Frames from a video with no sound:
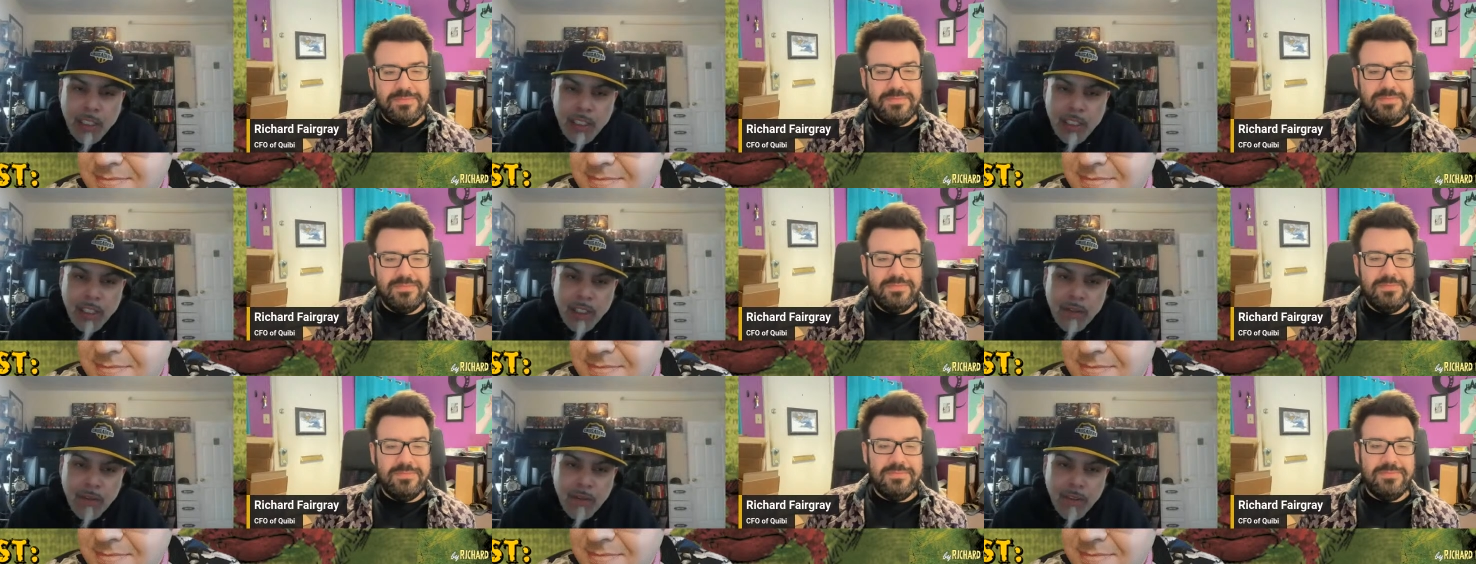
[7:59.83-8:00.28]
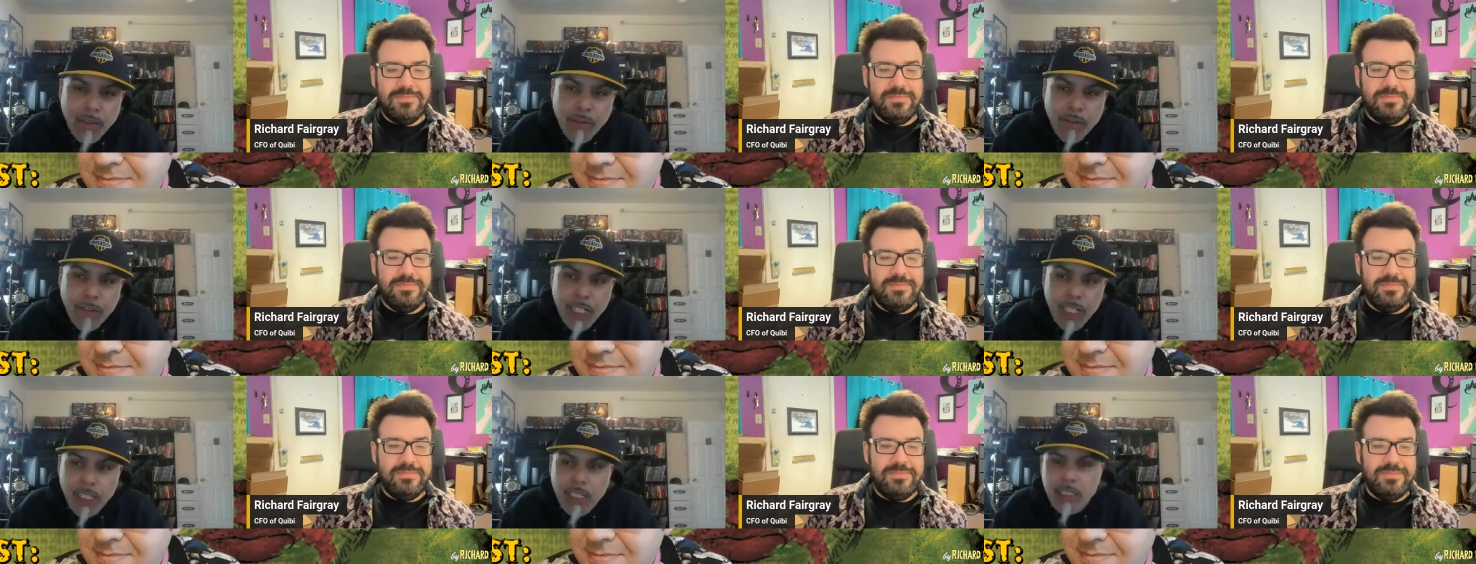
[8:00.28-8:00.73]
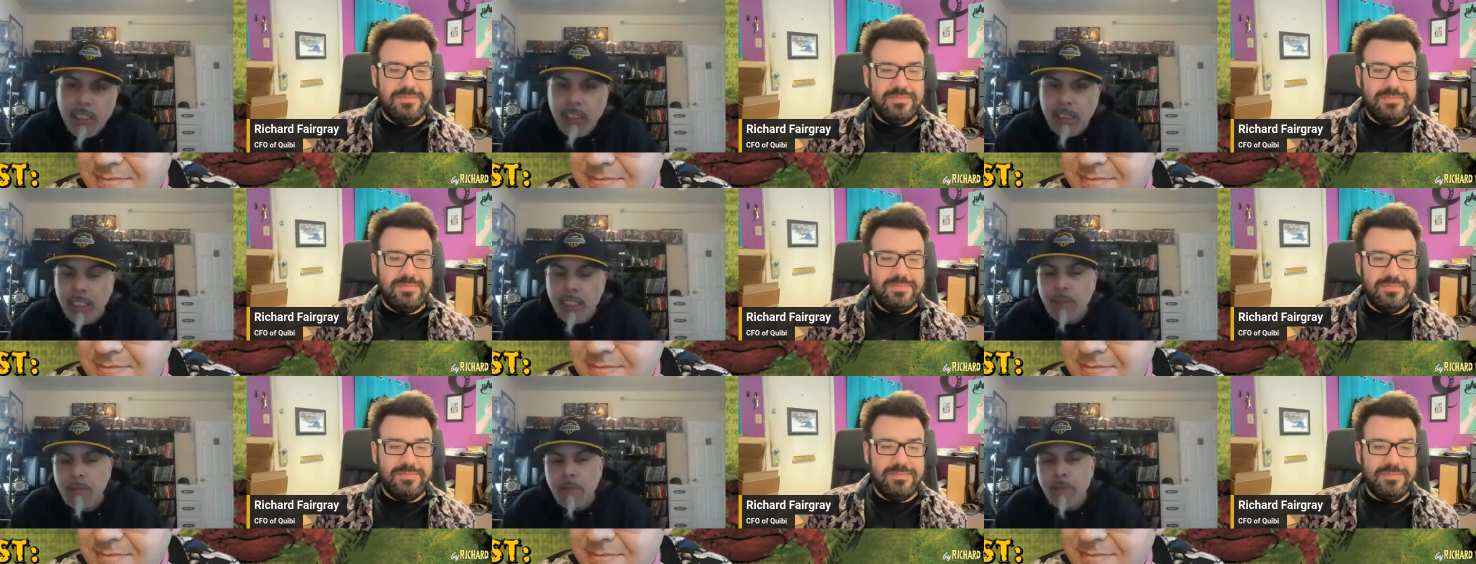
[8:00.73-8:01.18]
Speaker 1: of, the
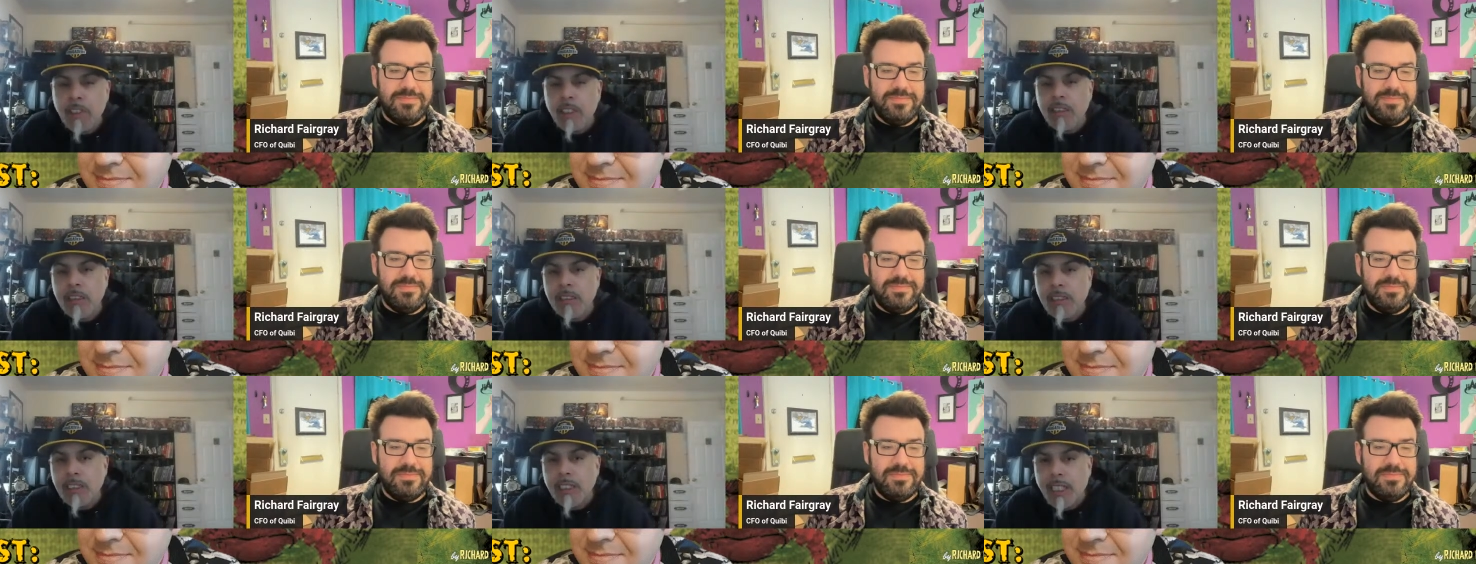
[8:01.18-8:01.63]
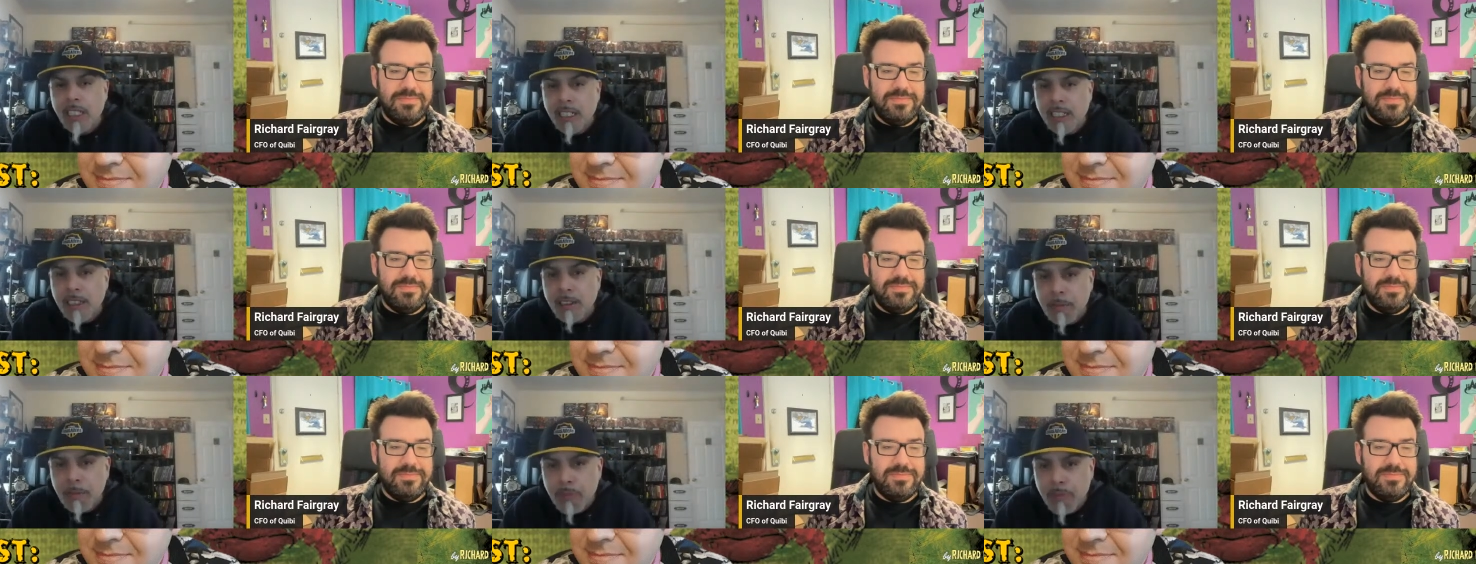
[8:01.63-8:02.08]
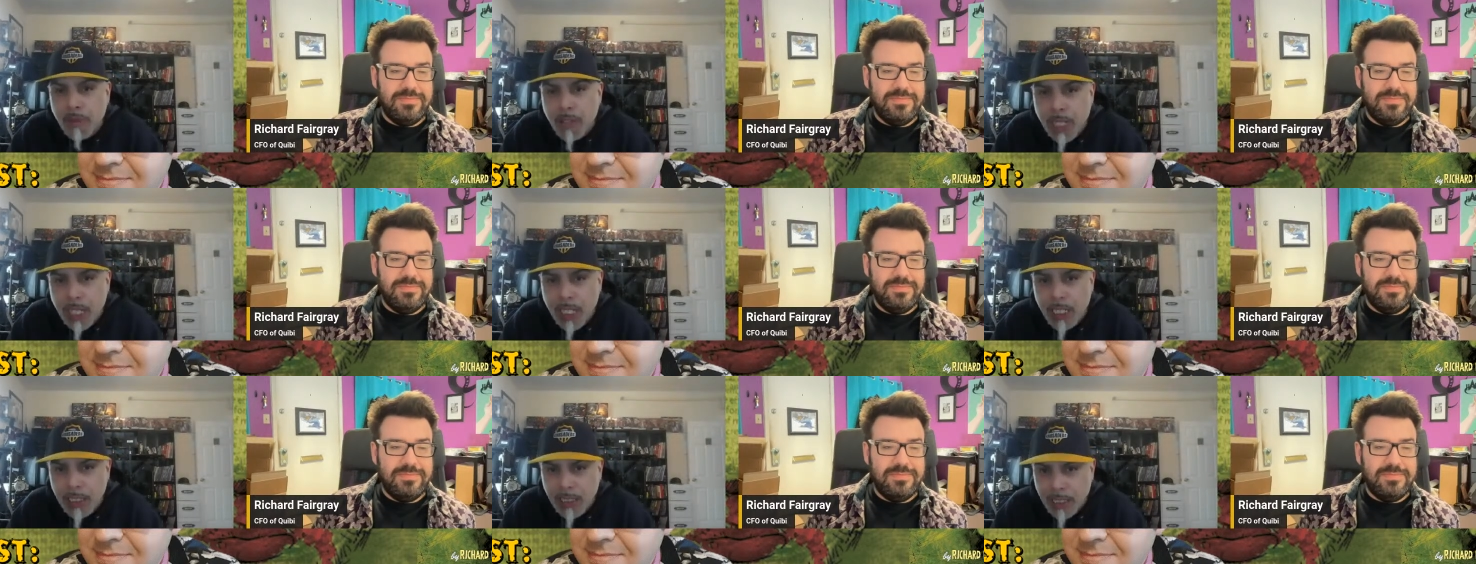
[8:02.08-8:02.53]
frankenstein monster and the
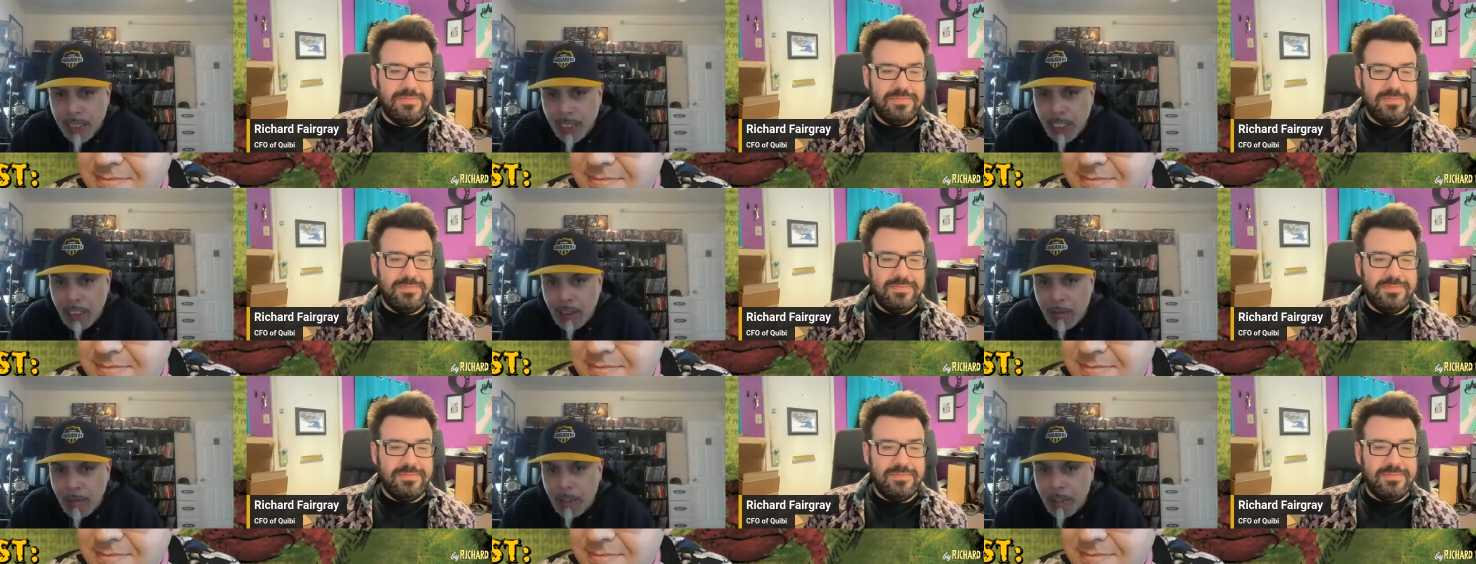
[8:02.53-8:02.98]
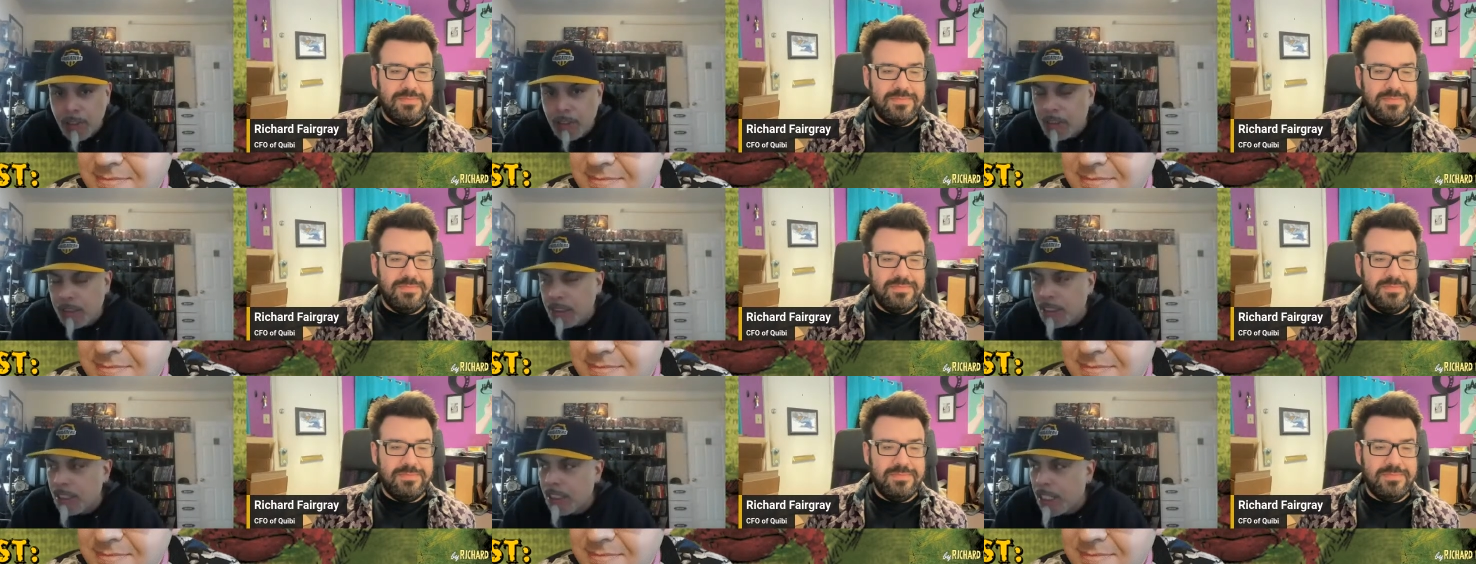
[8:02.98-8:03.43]
bride there because